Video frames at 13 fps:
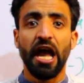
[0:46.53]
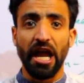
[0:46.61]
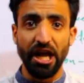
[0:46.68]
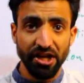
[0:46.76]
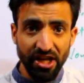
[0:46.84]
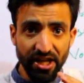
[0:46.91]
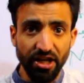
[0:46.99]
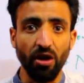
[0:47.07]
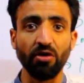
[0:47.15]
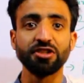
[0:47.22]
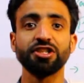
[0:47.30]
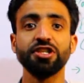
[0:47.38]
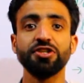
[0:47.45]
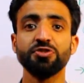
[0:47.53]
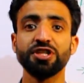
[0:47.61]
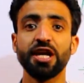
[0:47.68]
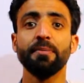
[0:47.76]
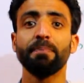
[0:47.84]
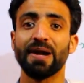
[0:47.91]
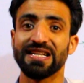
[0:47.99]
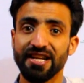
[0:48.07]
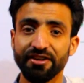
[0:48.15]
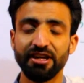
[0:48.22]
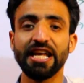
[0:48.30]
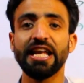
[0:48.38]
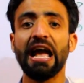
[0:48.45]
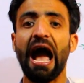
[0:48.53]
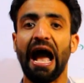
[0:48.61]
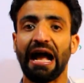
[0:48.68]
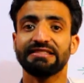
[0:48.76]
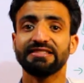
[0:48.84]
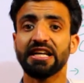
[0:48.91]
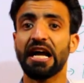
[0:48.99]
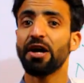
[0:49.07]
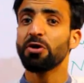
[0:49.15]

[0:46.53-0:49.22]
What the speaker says: Indian Constitution presently has